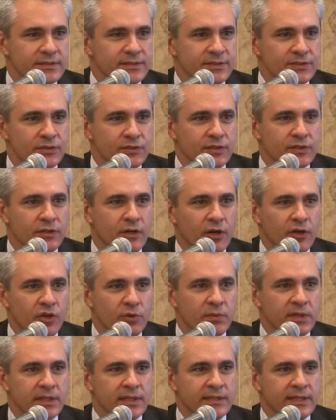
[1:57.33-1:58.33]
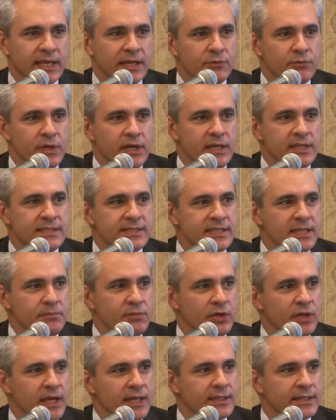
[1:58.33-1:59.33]
So a document that can really
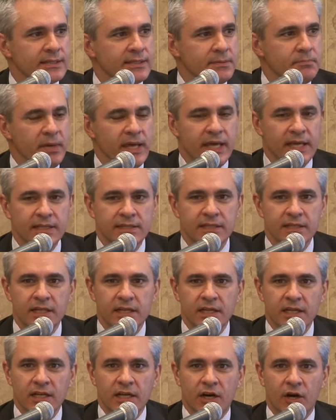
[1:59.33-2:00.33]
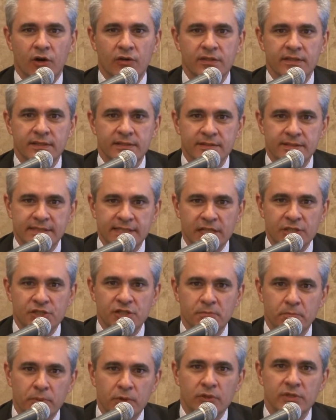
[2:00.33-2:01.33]
stimulate a debate on such
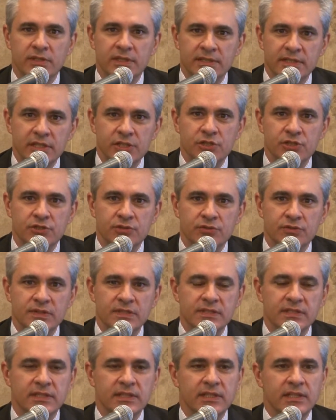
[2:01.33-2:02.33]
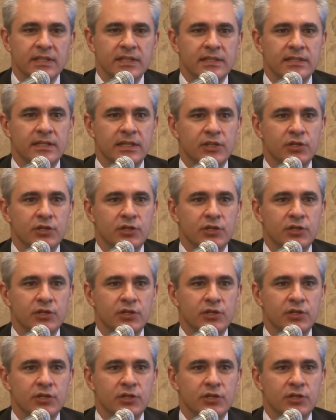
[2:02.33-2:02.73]
important issues. The